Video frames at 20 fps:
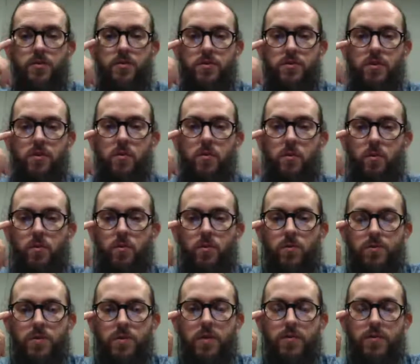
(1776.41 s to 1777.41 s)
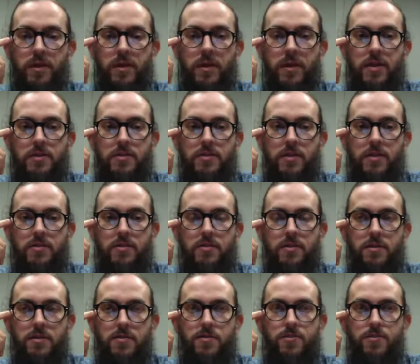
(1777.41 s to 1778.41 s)
So so I think
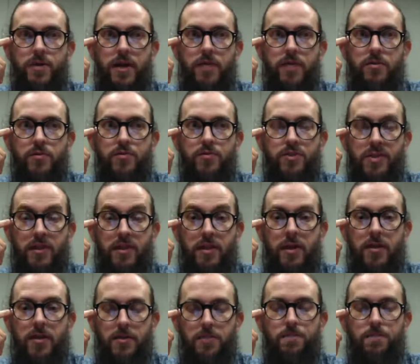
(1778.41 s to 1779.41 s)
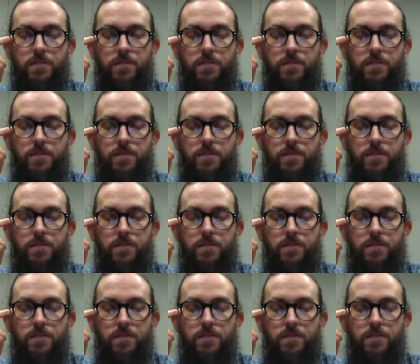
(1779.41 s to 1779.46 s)
that's a way I would present that.